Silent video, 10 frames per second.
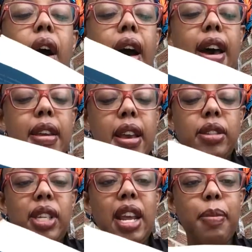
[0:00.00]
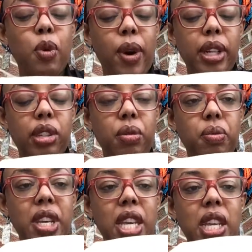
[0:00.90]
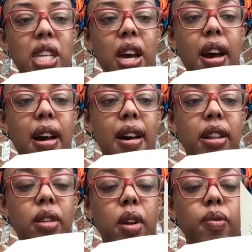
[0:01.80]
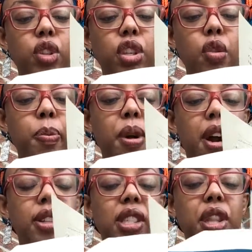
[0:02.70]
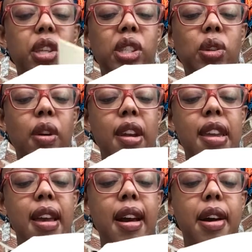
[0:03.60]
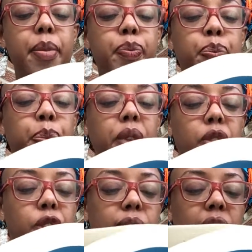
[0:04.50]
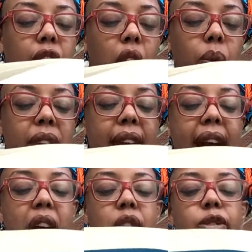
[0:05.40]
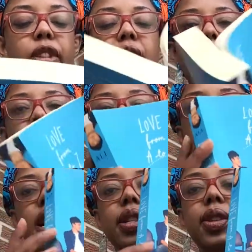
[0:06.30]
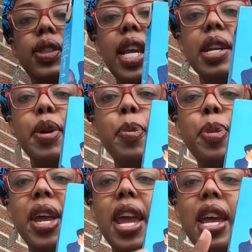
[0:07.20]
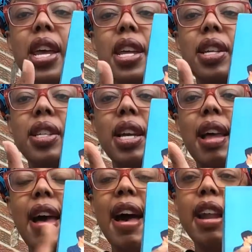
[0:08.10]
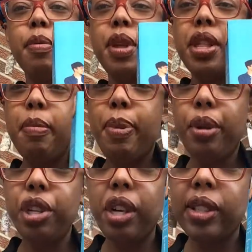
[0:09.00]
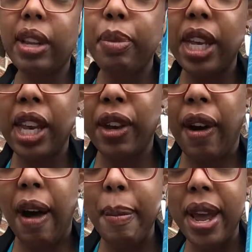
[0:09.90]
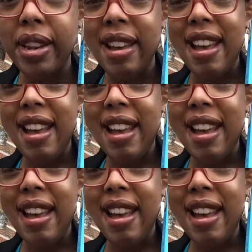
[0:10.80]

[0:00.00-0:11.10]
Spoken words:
I today am going to read two parts of the story. First of all, we have Zainab and Adam, and they both share something in common.